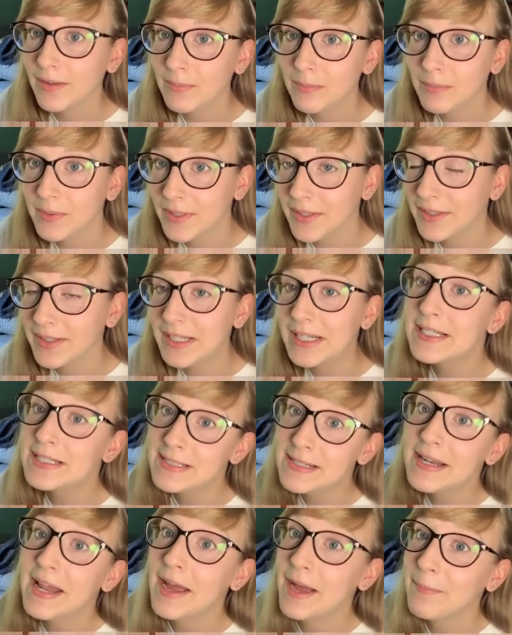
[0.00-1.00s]
completely. This is
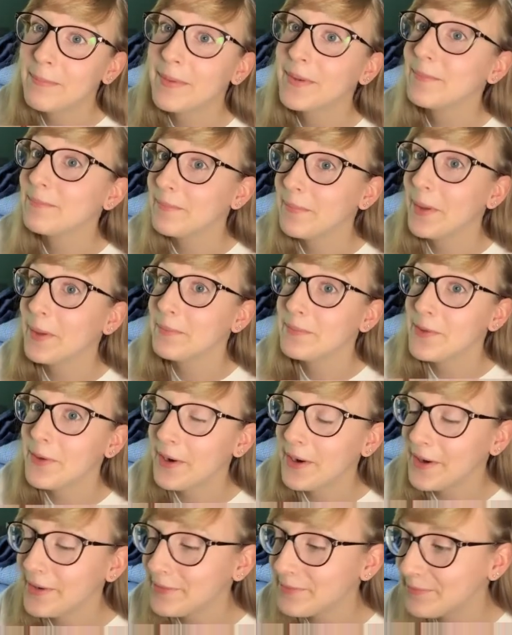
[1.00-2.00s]
gonna happen. I'm
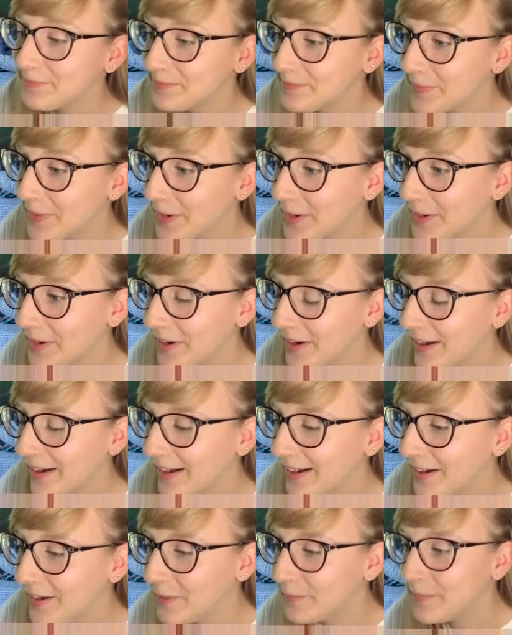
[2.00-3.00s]
sorry.
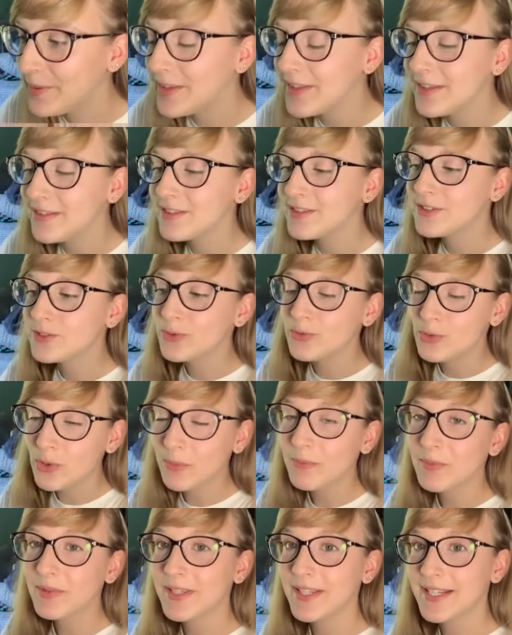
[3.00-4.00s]
So
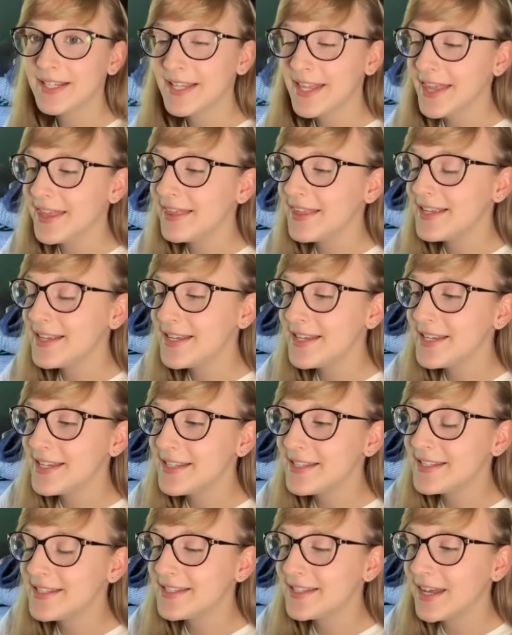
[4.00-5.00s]
normally
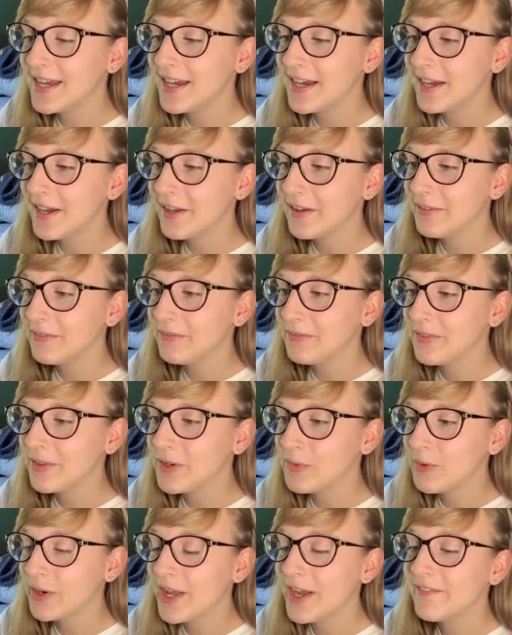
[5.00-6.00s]
these, they
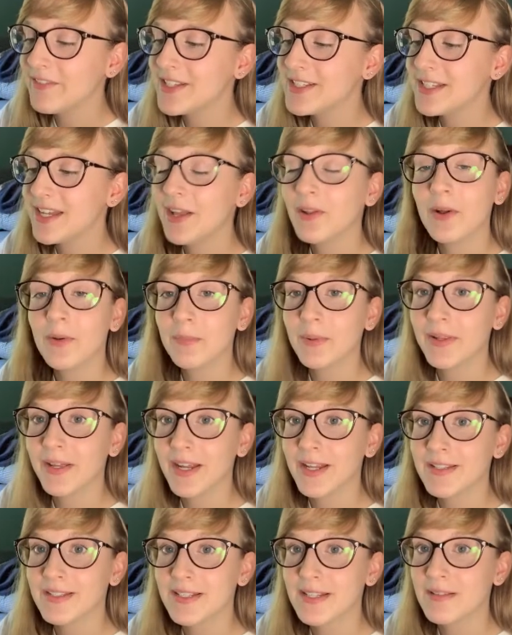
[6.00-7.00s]
would have these yellow
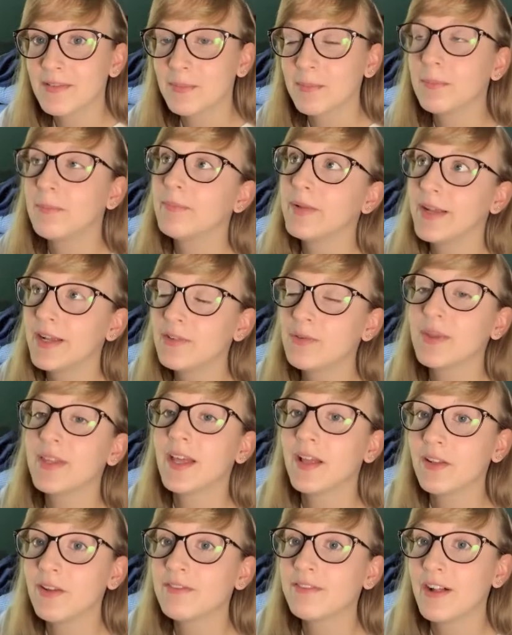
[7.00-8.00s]
plants, these plants with
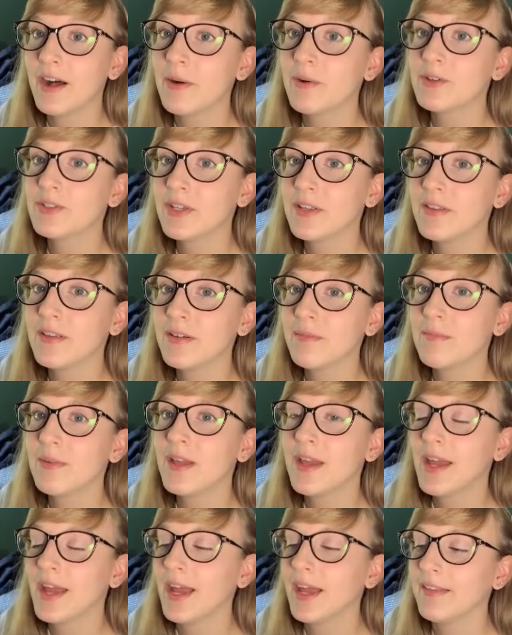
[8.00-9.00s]
yellow flowers on them,
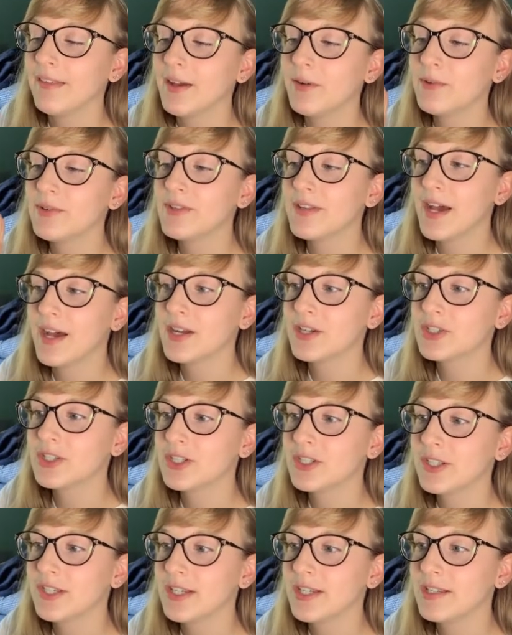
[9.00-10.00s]
and that was
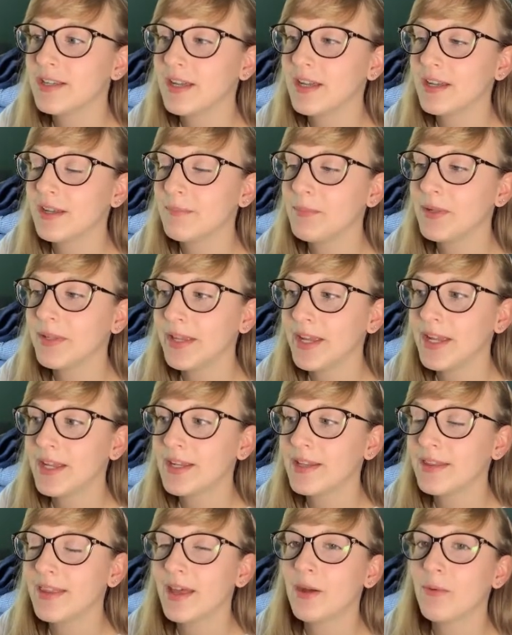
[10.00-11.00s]
actually a
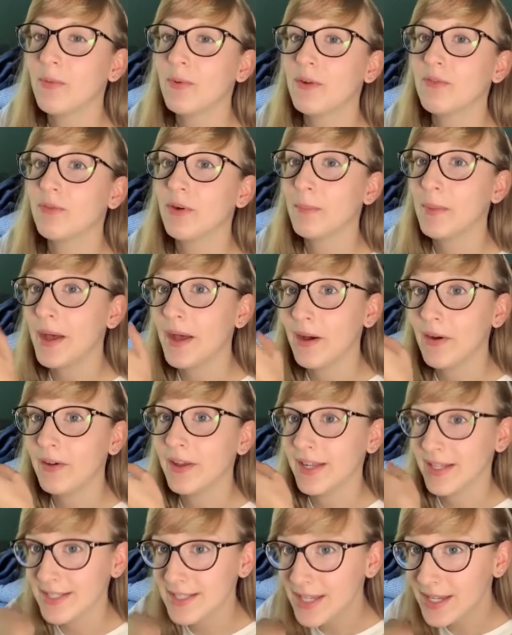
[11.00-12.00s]
plant that would repel
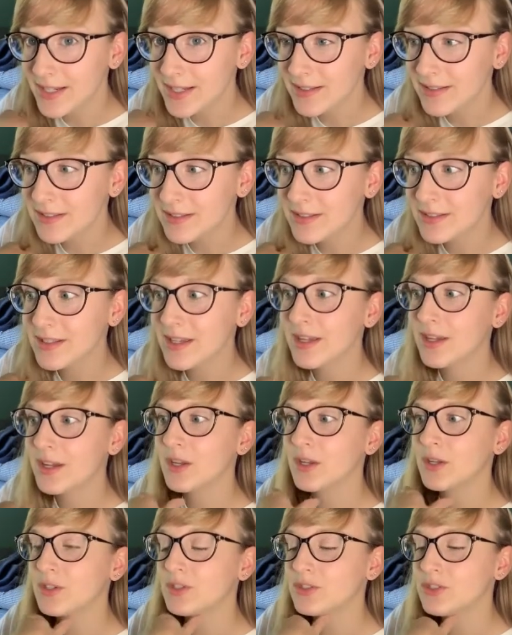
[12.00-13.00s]
insects.
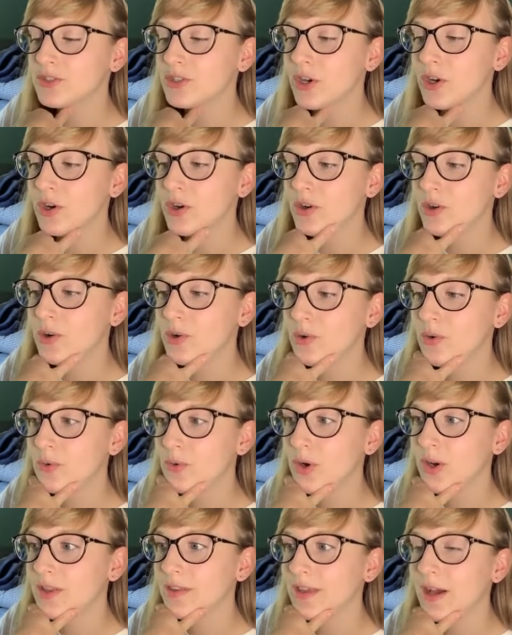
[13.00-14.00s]

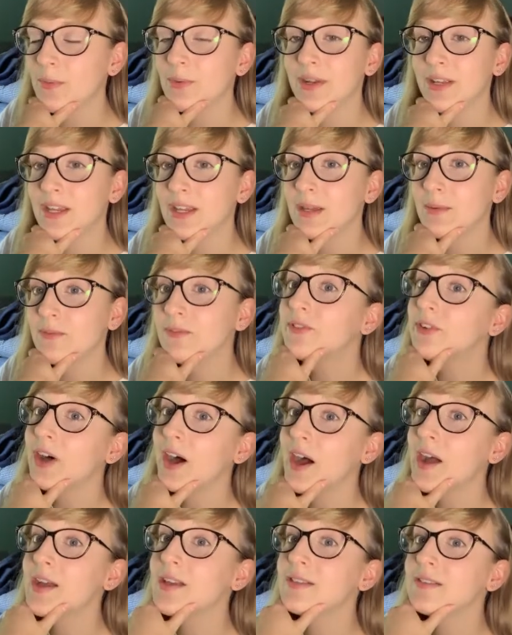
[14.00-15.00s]
So that would keep
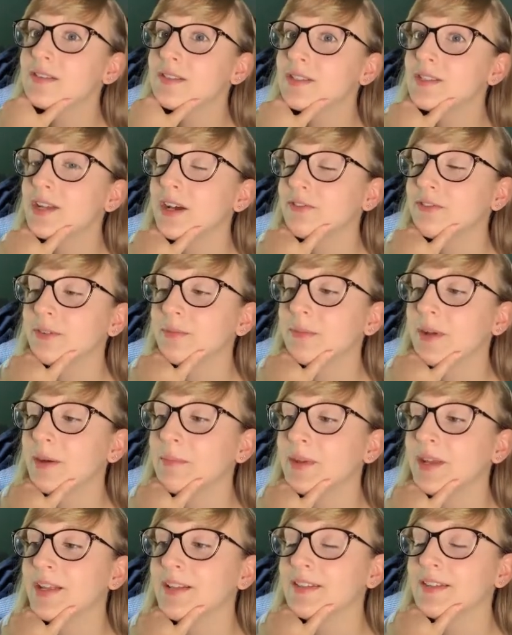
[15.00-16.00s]
flies and stuff from
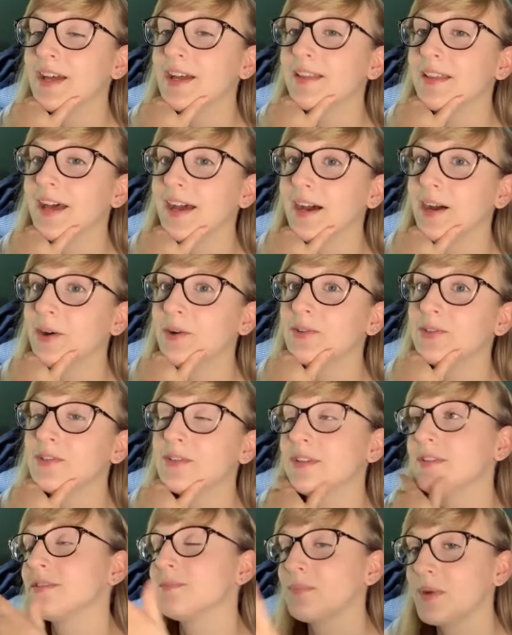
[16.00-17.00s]
coming inside the house
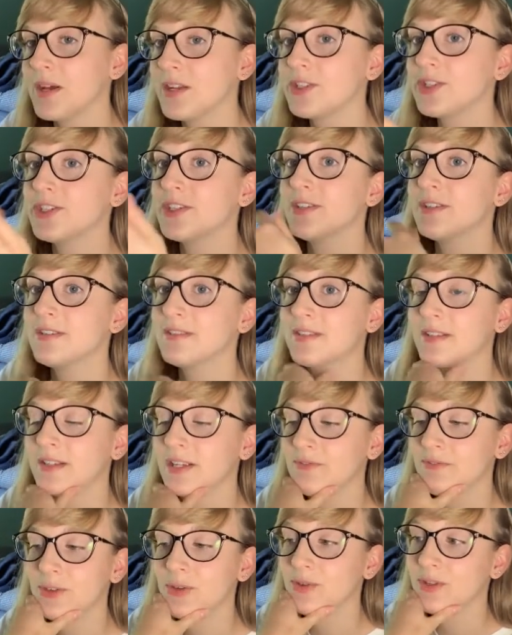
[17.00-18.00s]
as much as
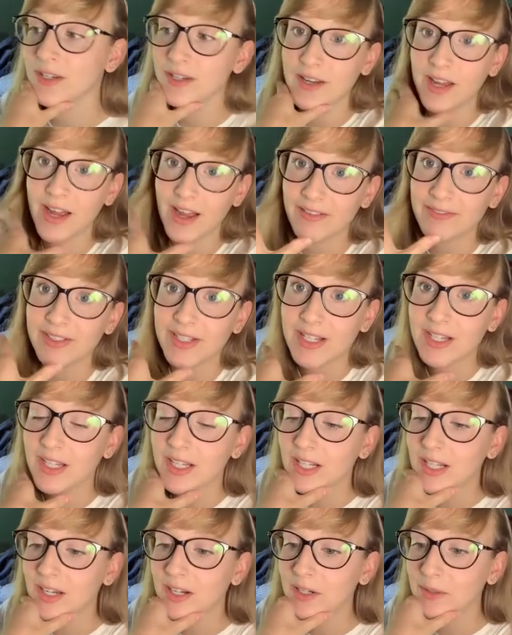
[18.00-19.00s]
if you didn't have anything
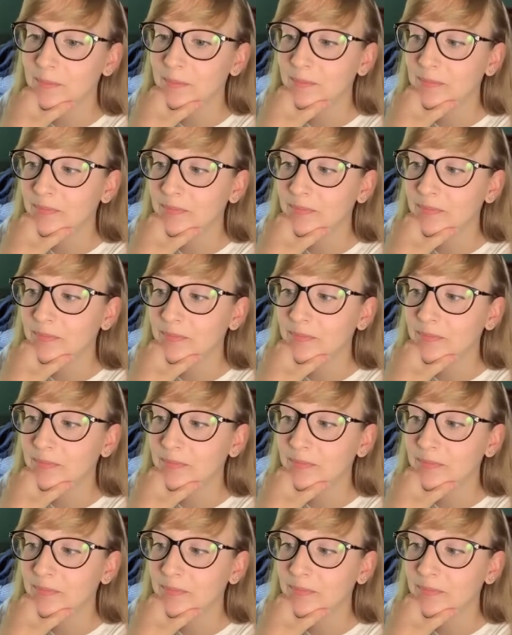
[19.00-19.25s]
there.